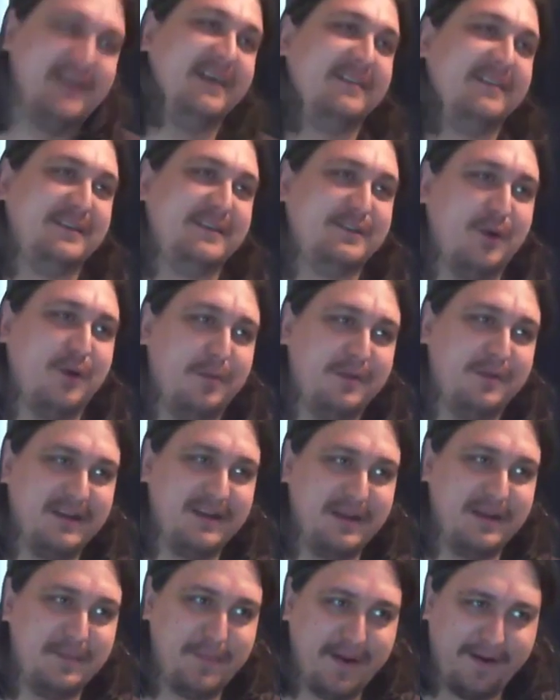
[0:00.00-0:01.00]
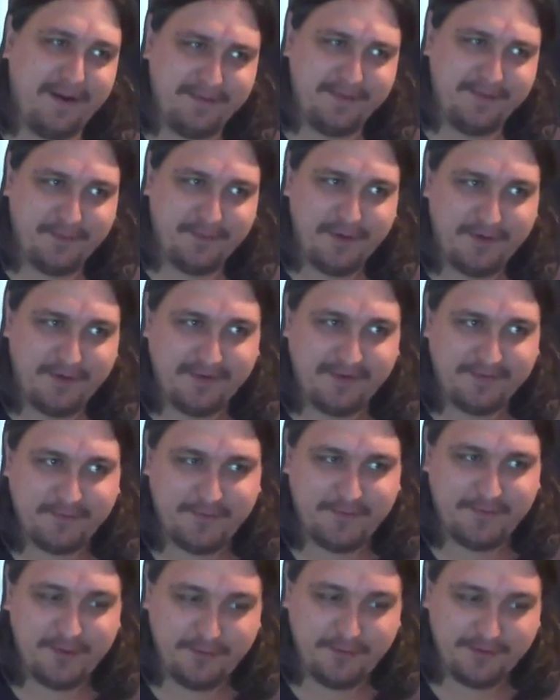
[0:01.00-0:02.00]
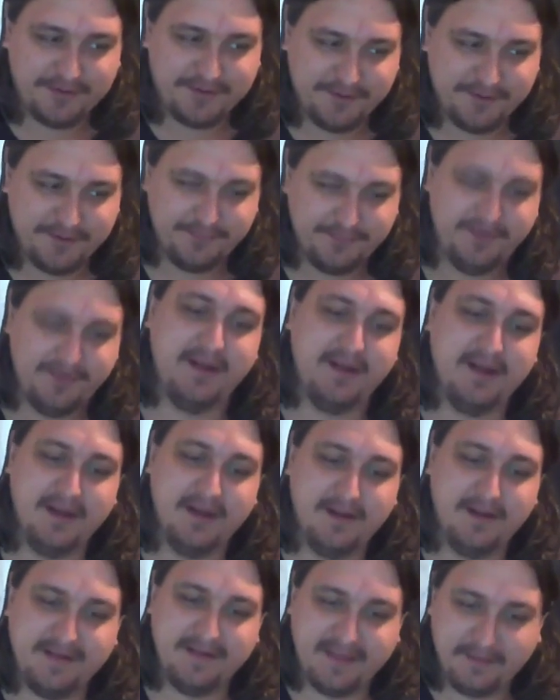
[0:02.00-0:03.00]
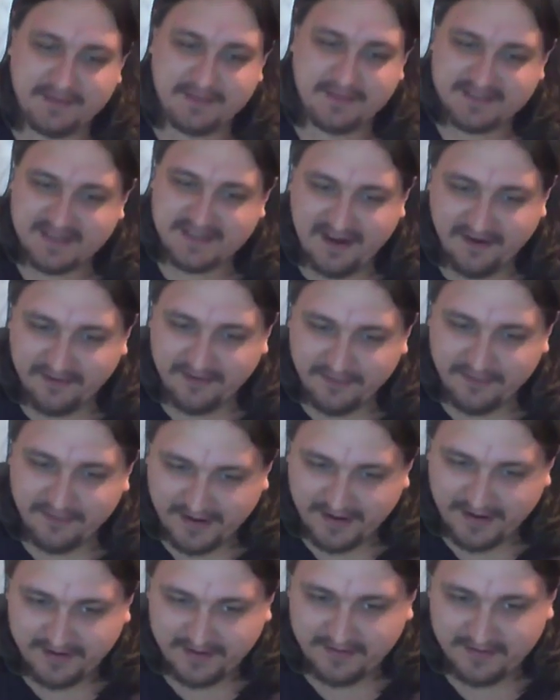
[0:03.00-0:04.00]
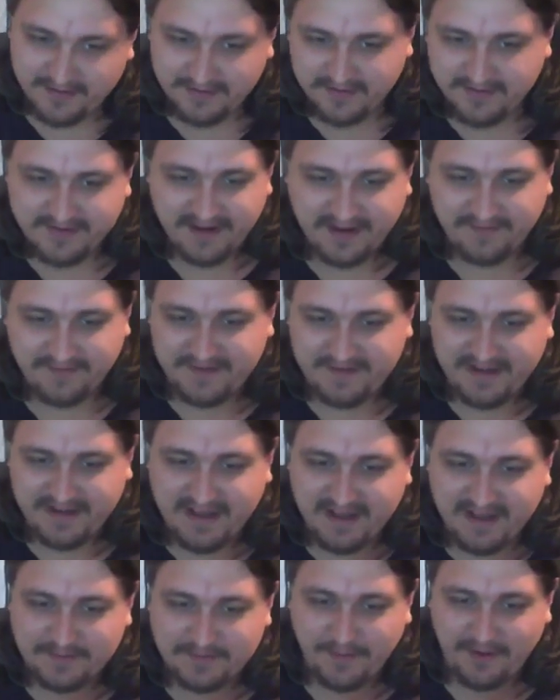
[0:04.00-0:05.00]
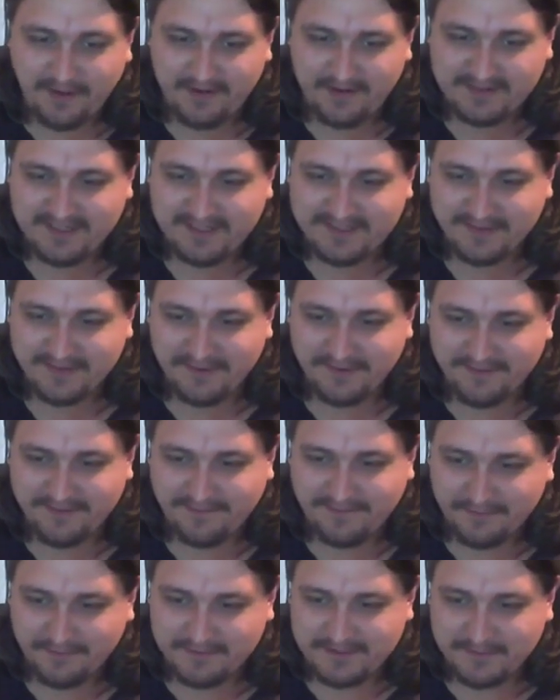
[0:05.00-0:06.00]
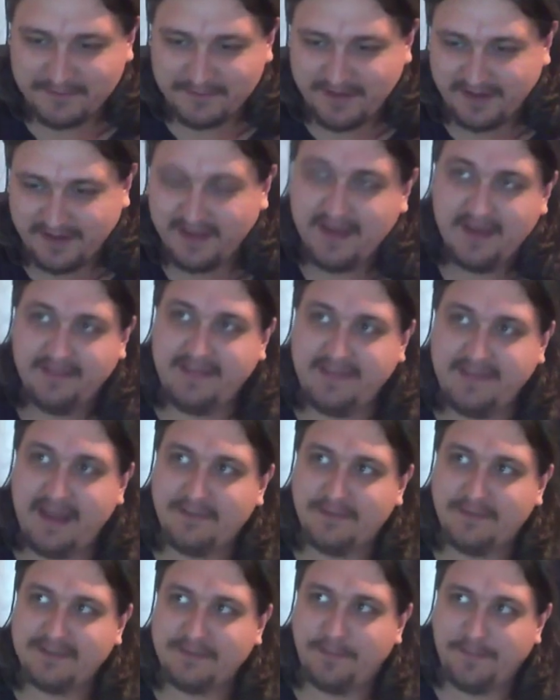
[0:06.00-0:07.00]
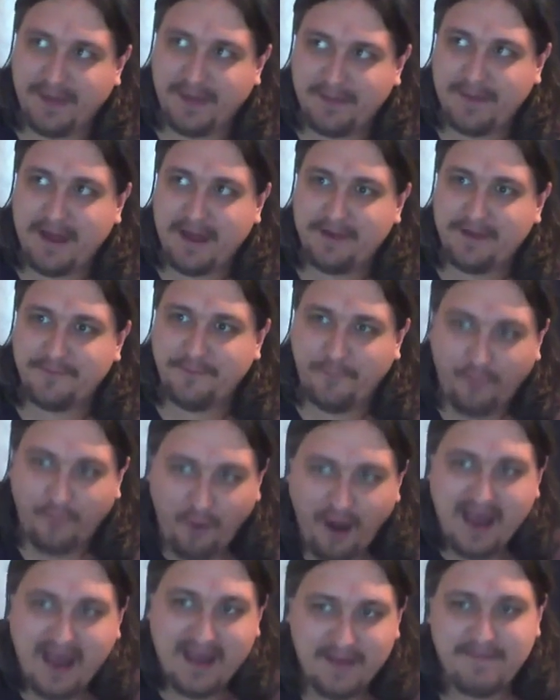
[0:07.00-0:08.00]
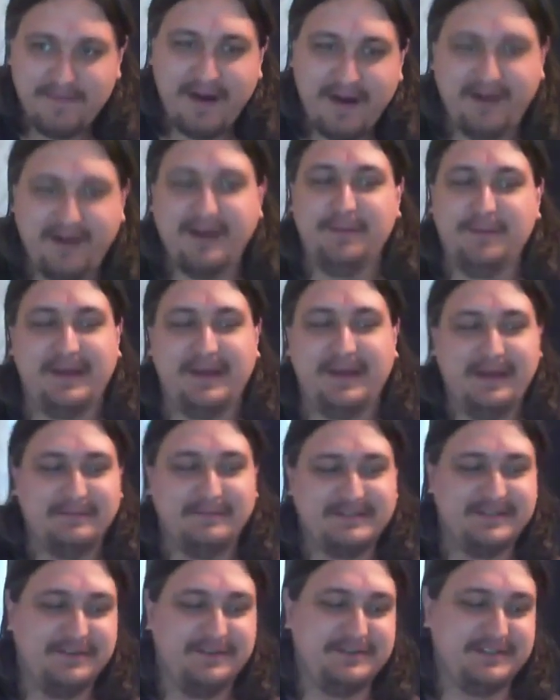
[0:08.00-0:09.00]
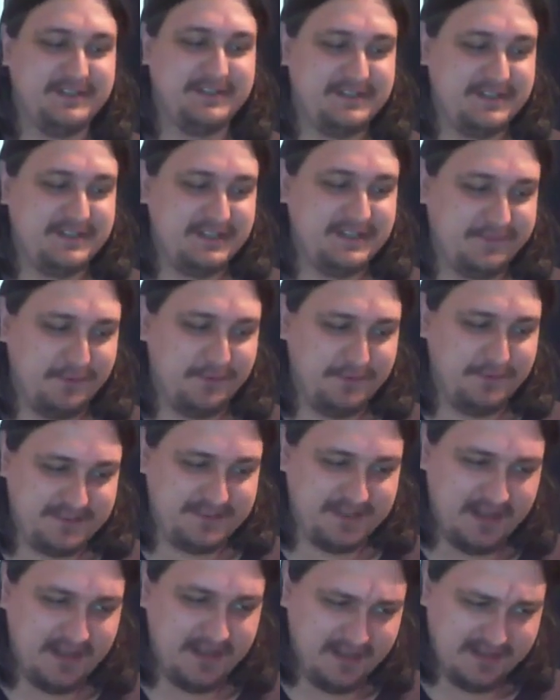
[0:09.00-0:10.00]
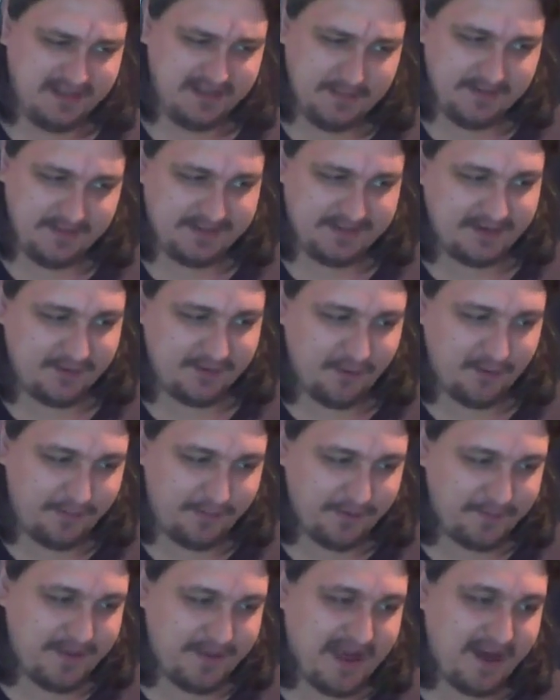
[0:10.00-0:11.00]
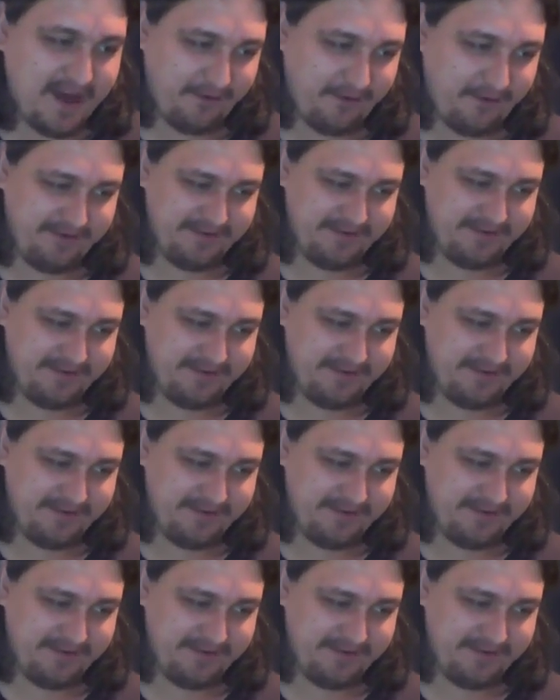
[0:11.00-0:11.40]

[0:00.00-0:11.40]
the dominant empire in the world after World War II that was the era when FDR's policies were in full swing. That was a big part of why America became so successful was limiting corporate power and